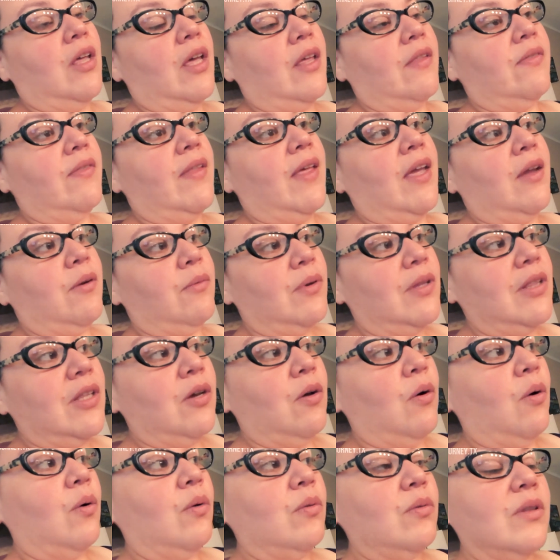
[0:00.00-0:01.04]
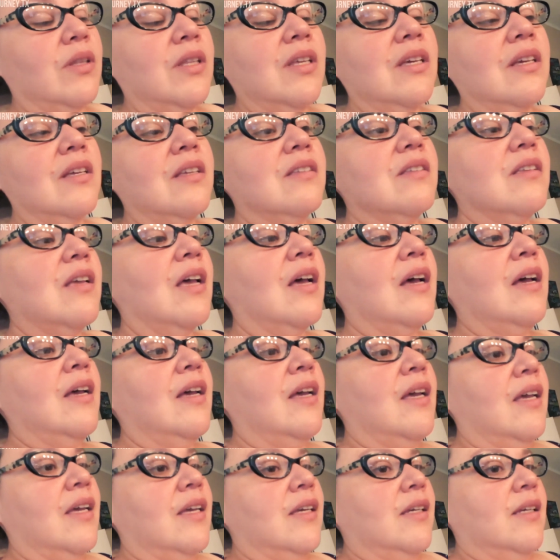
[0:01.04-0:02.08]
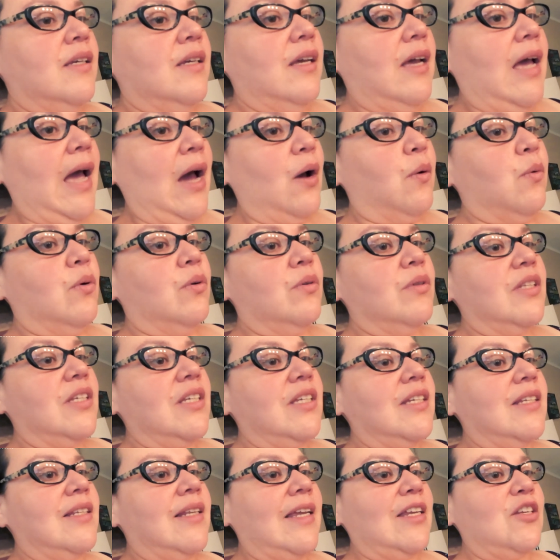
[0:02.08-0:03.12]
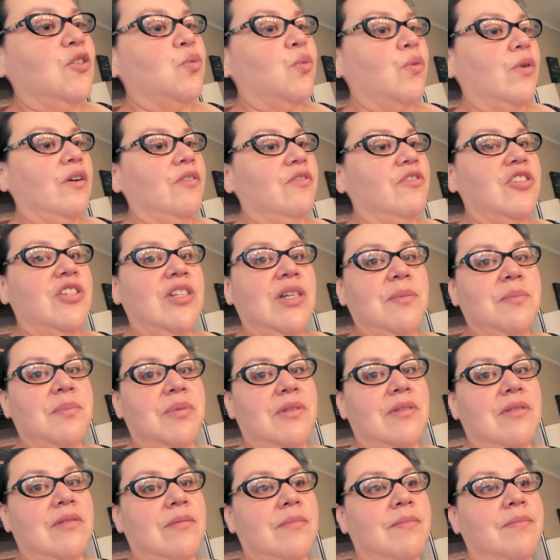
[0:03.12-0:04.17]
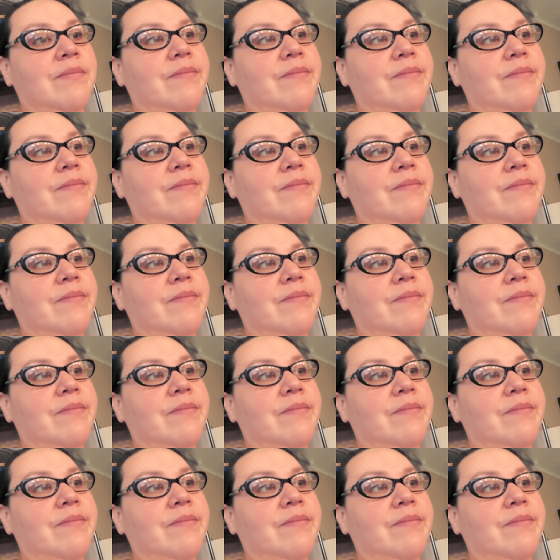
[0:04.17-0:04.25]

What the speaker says: and they really hold things, I will only eat like 12 chips.